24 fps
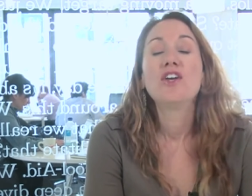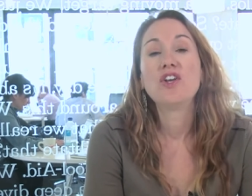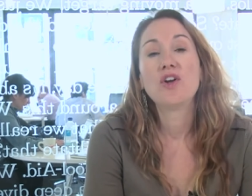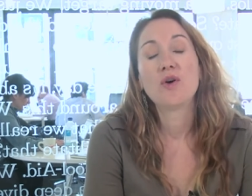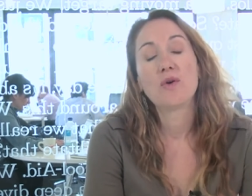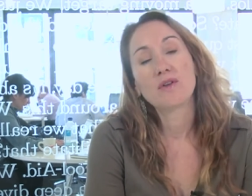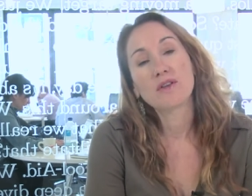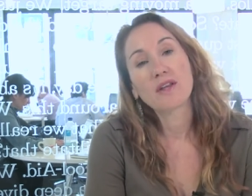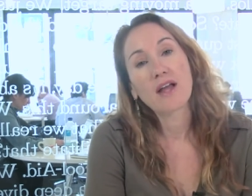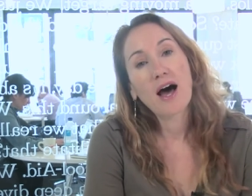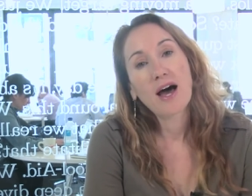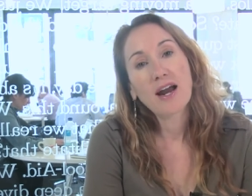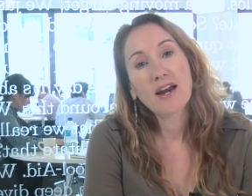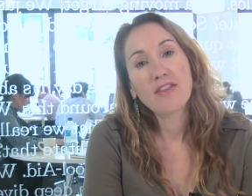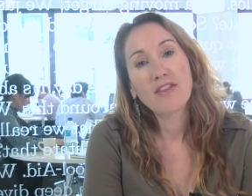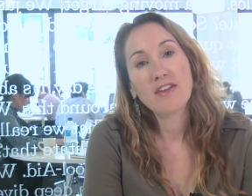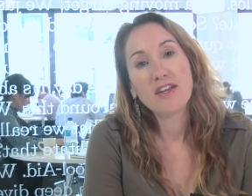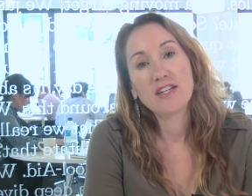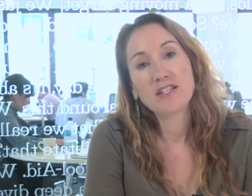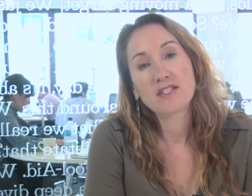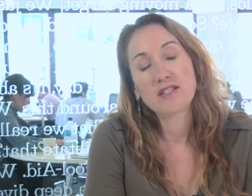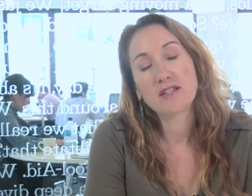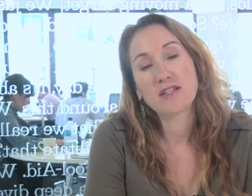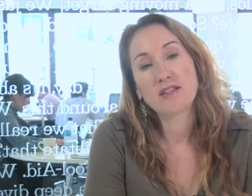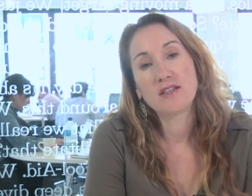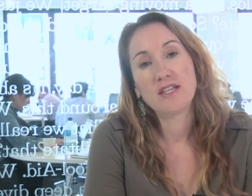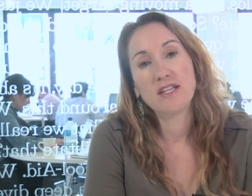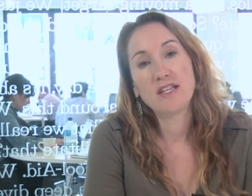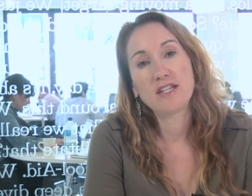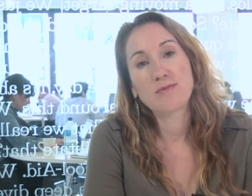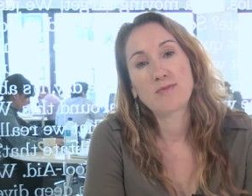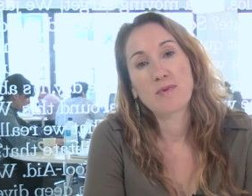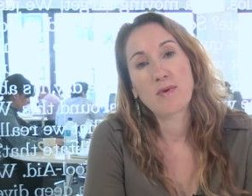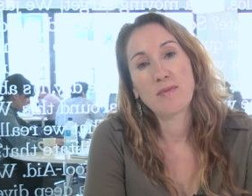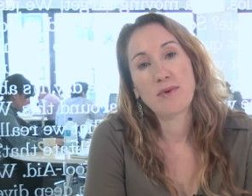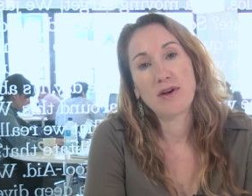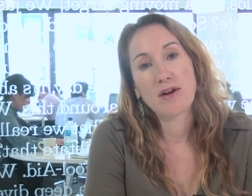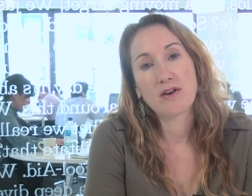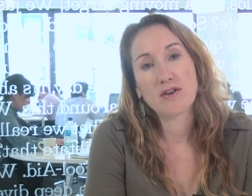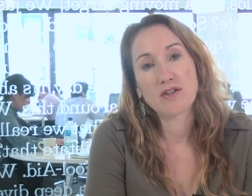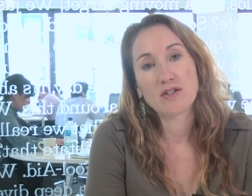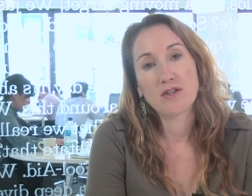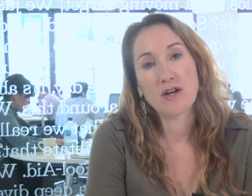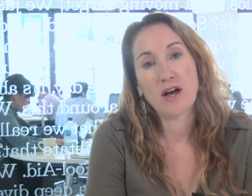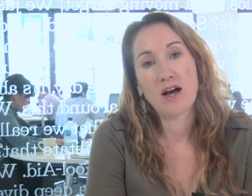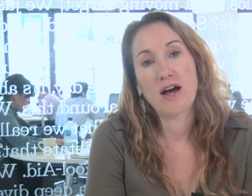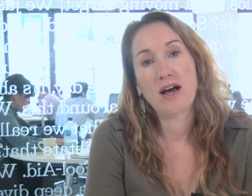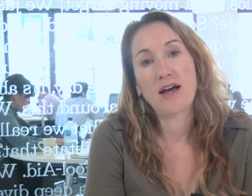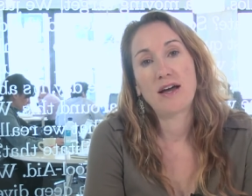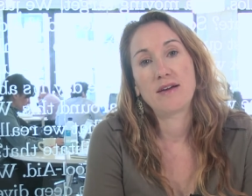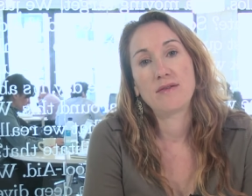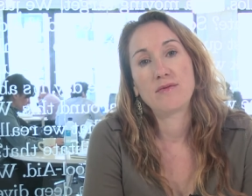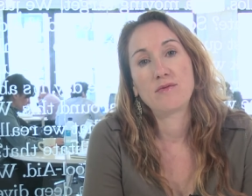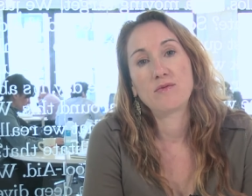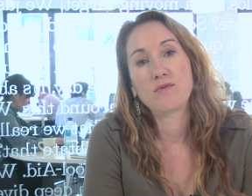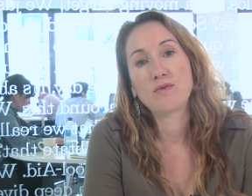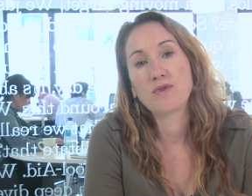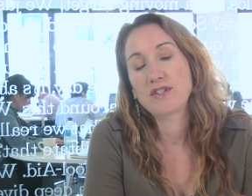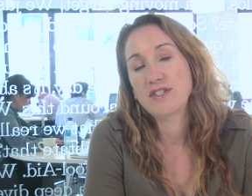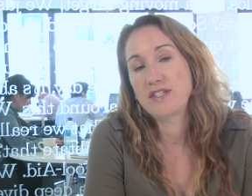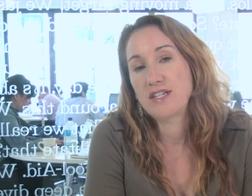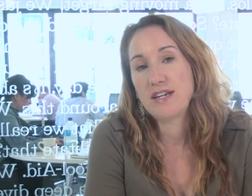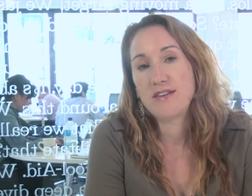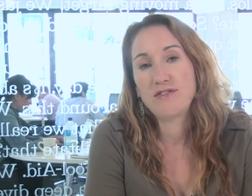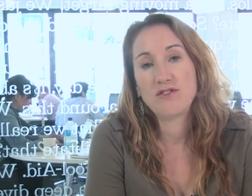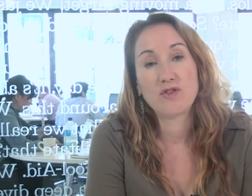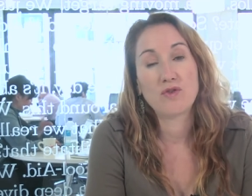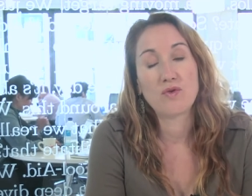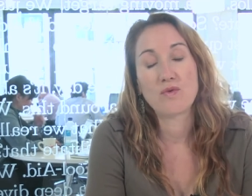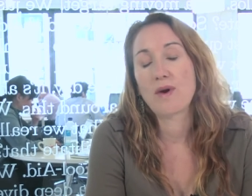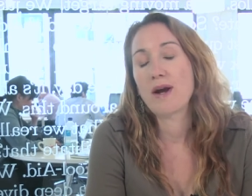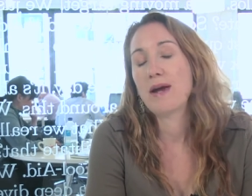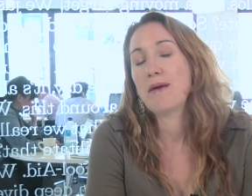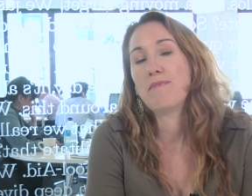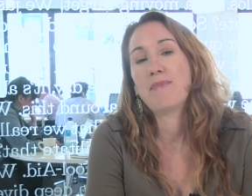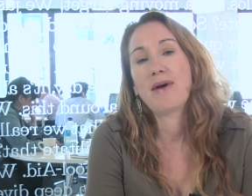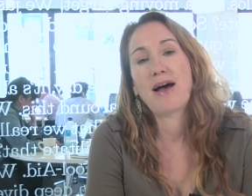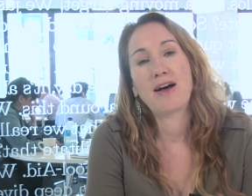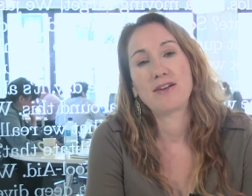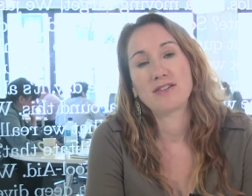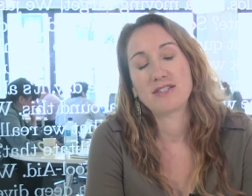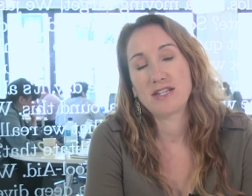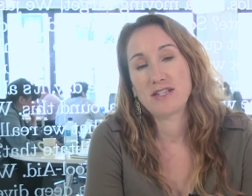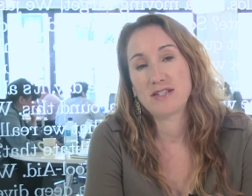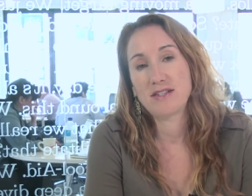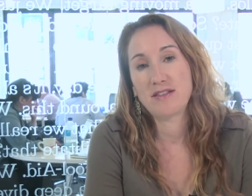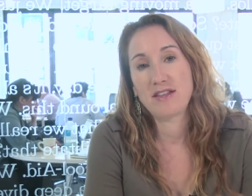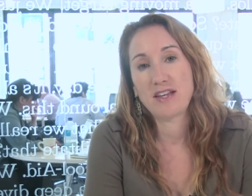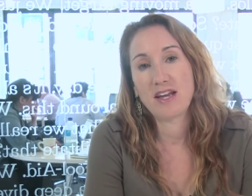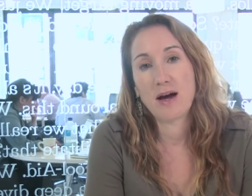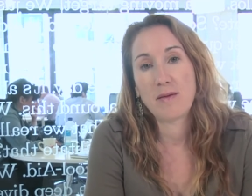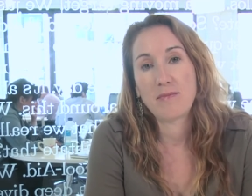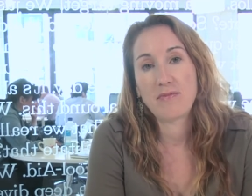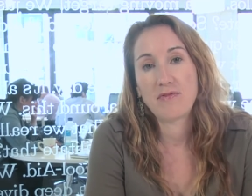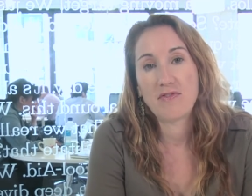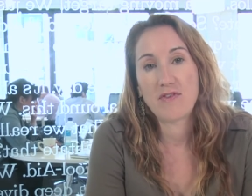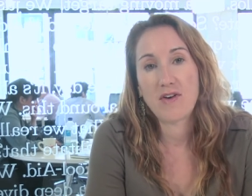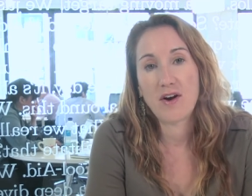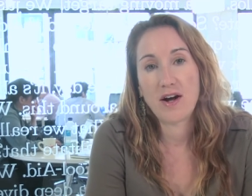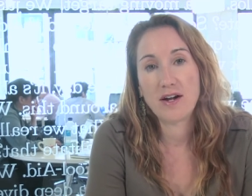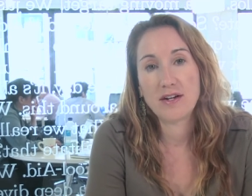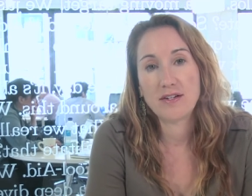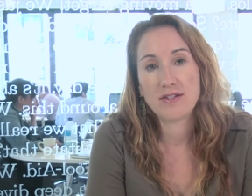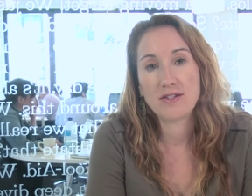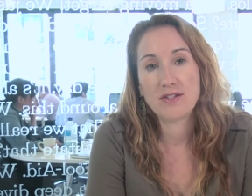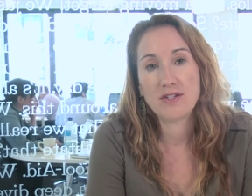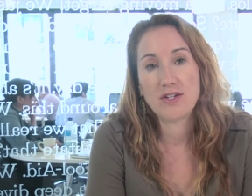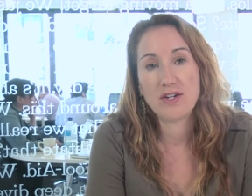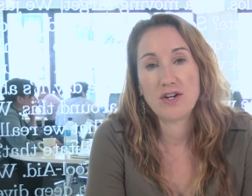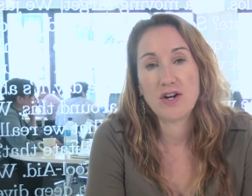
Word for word: you know, a lot of these these premieres uh, received great bounties in the upfronts.